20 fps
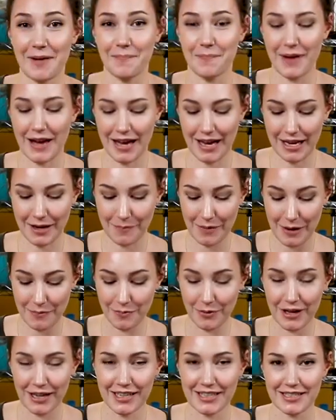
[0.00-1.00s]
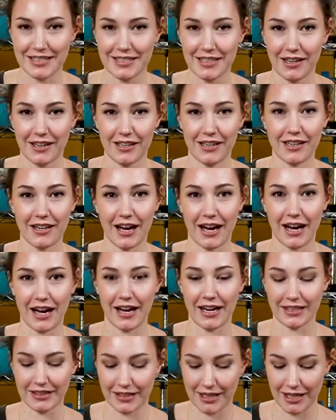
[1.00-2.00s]
I'm back. My bread is done.
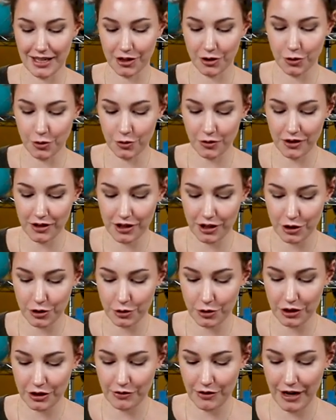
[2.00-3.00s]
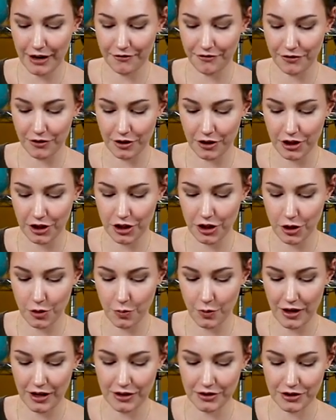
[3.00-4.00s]
I let it cool on a cooling rack for a
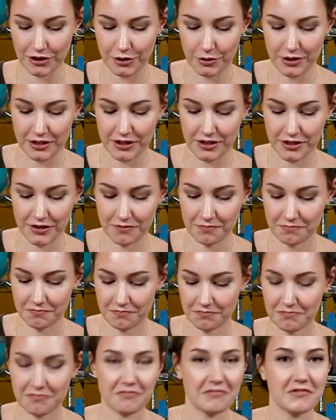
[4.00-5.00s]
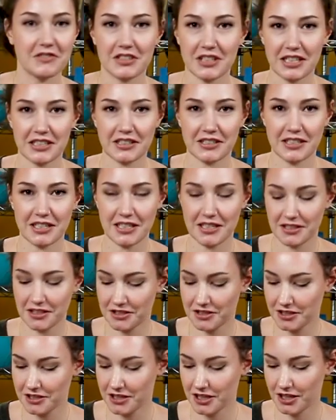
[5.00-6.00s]
good while so it's, it's nice and
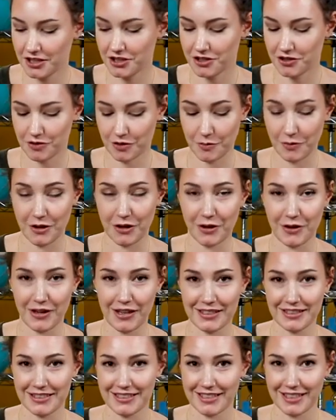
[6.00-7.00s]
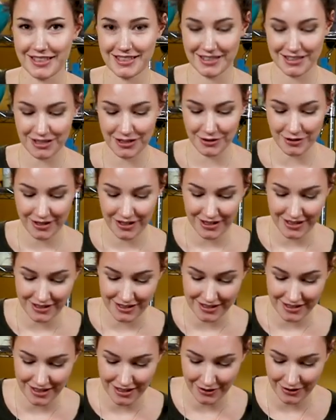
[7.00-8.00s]
easy to touch. So I'm going to go ahead and slice into it and
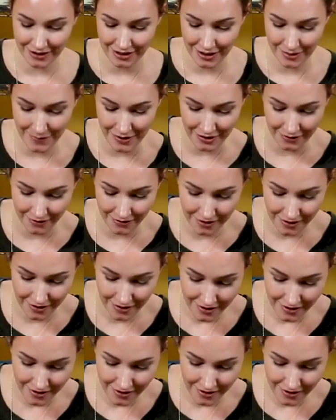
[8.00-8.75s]
see how it came out.